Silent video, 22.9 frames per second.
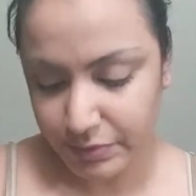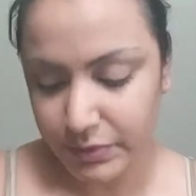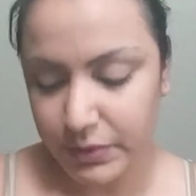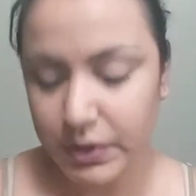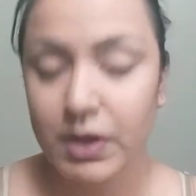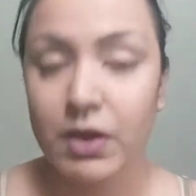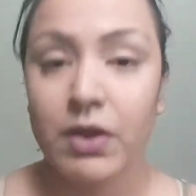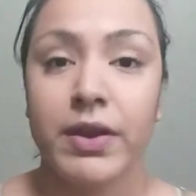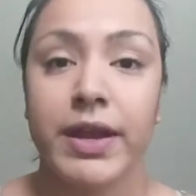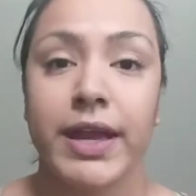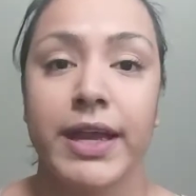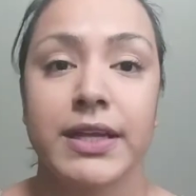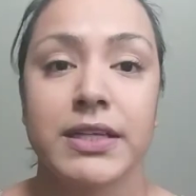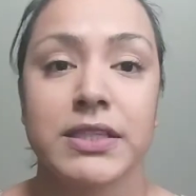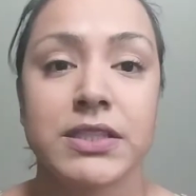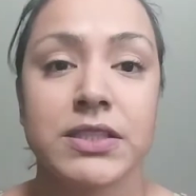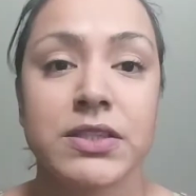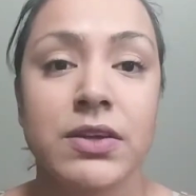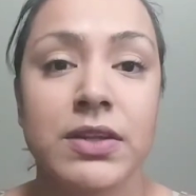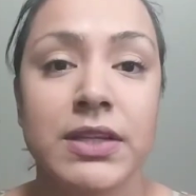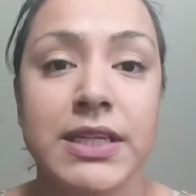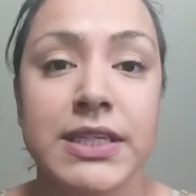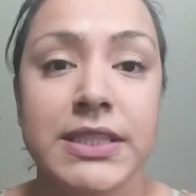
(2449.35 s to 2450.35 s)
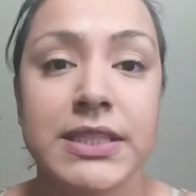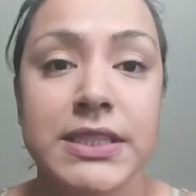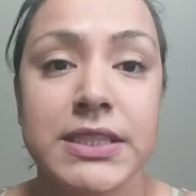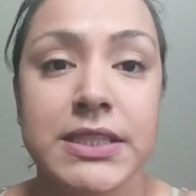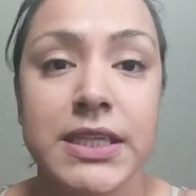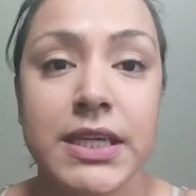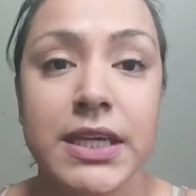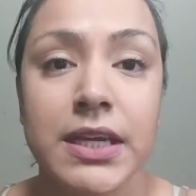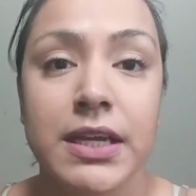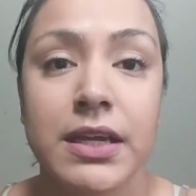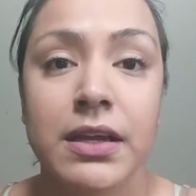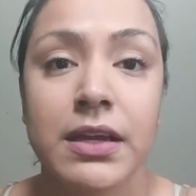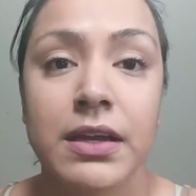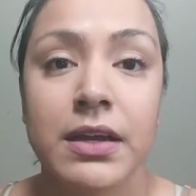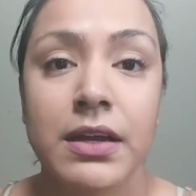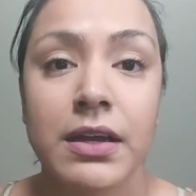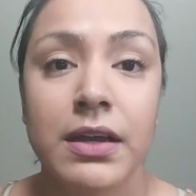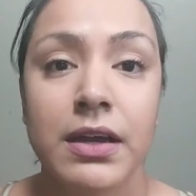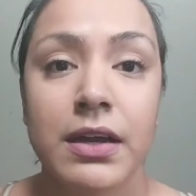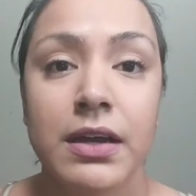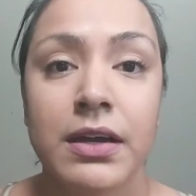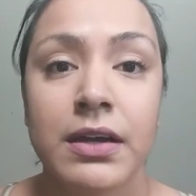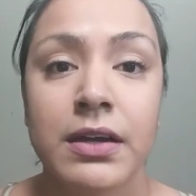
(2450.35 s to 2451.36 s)
Okay, so let's see.
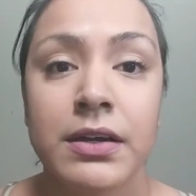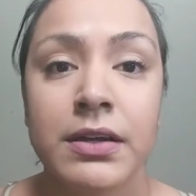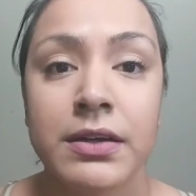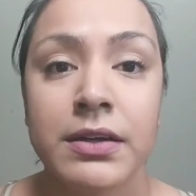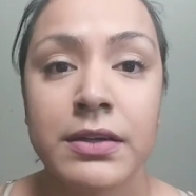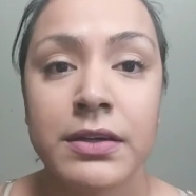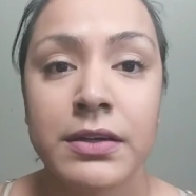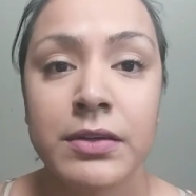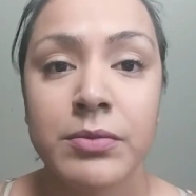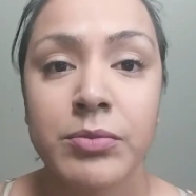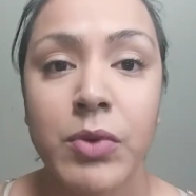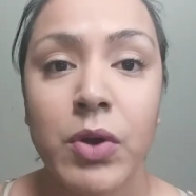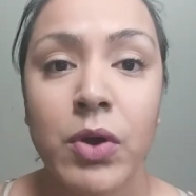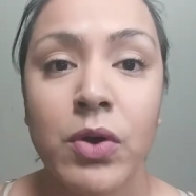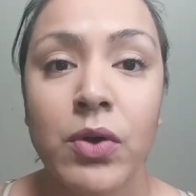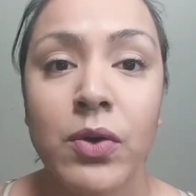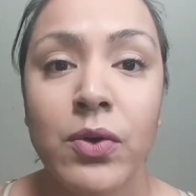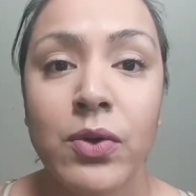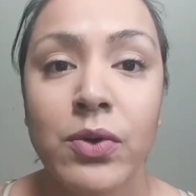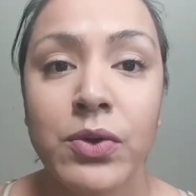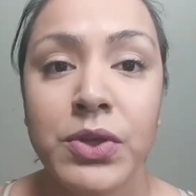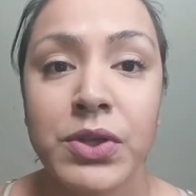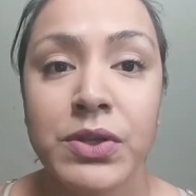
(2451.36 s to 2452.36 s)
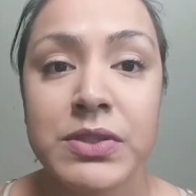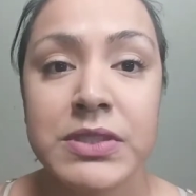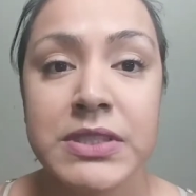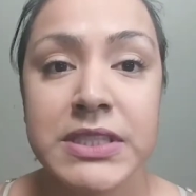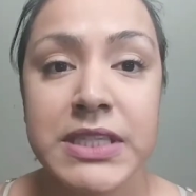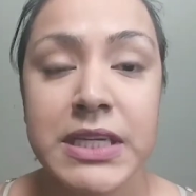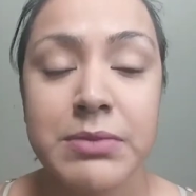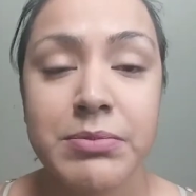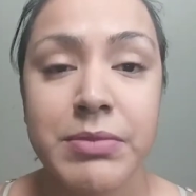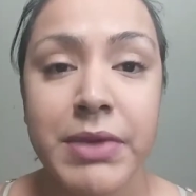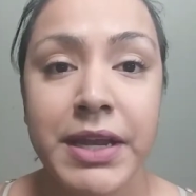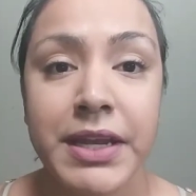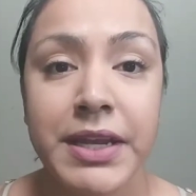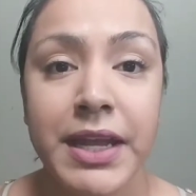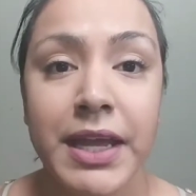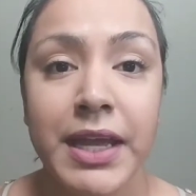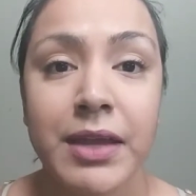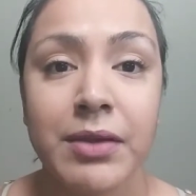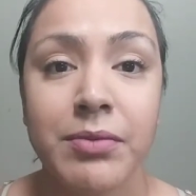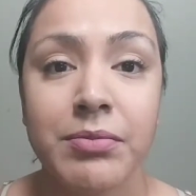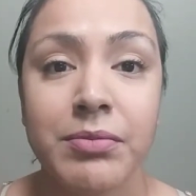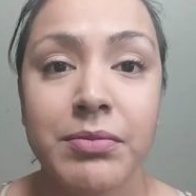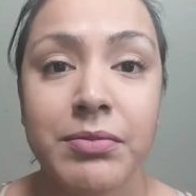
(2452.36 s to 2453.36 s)
Um, oh, you see
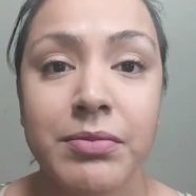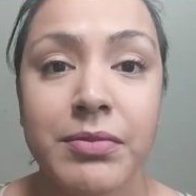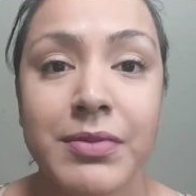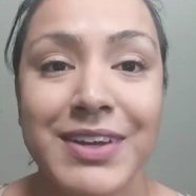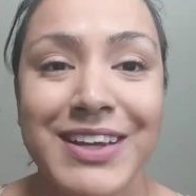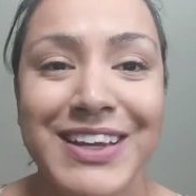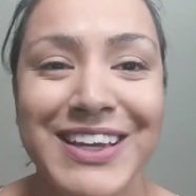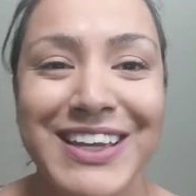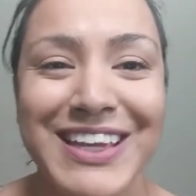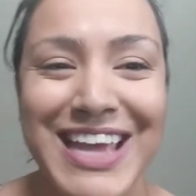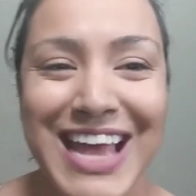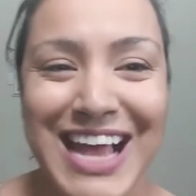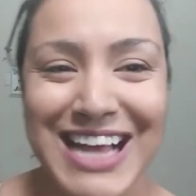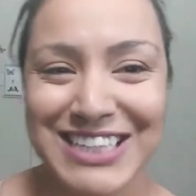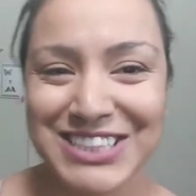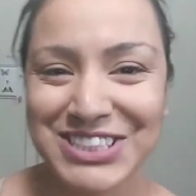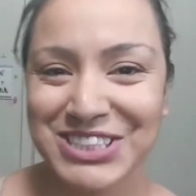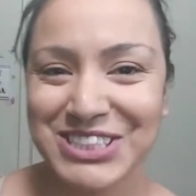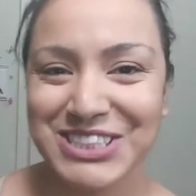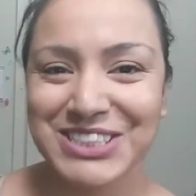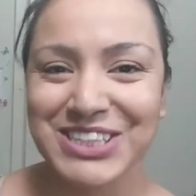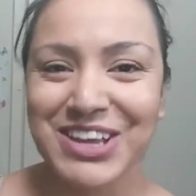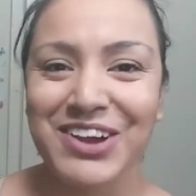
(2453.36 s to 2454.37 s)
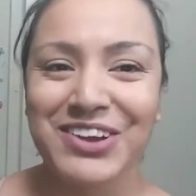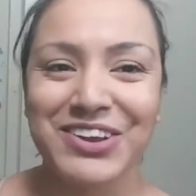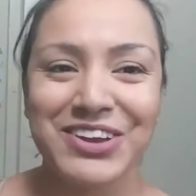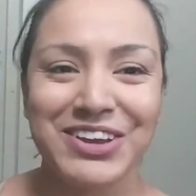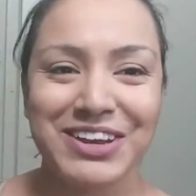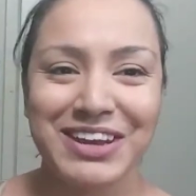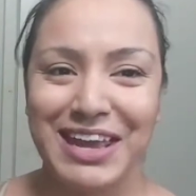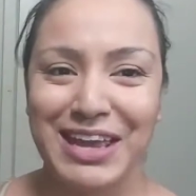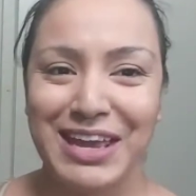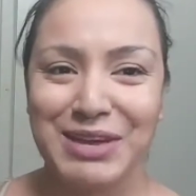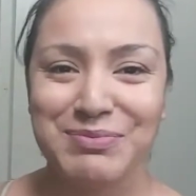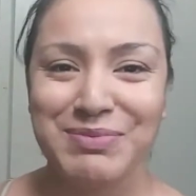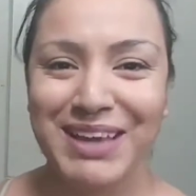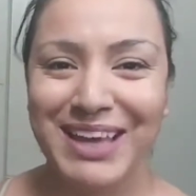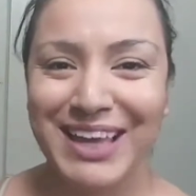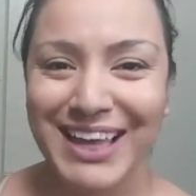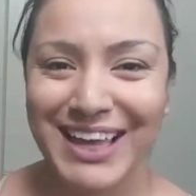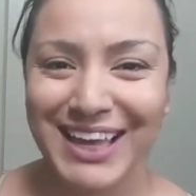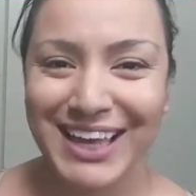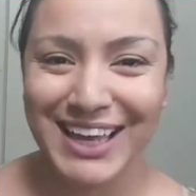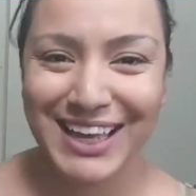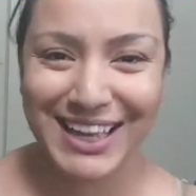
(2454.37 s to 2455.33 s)
my name? Yeah, I saw my name.